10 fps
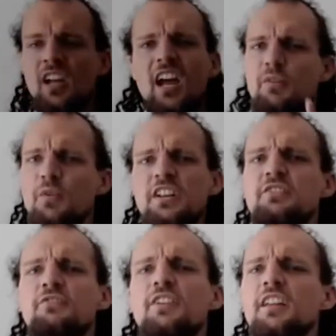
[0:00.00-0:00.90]
And what
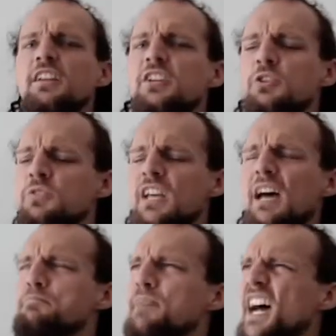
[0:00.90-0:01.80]
is really good
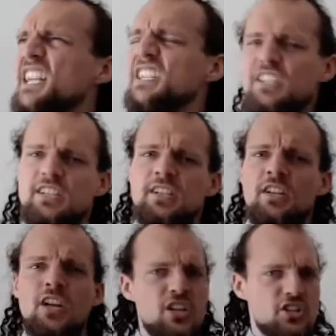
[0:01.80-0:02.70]
at patterns,
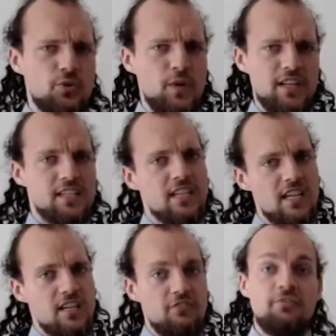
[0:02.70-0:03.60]
so we can
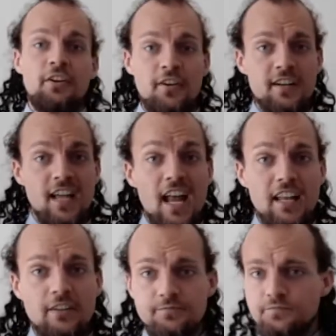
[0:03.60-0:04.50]
see if there is
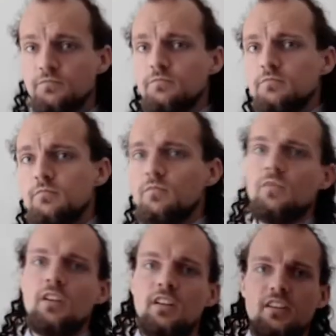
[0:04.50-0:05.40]
any.
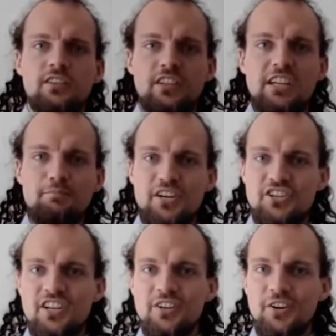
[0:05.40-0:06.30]
Deep
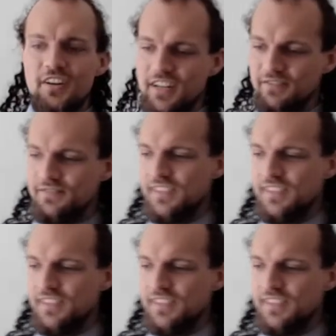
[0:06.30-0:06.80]
machine learning.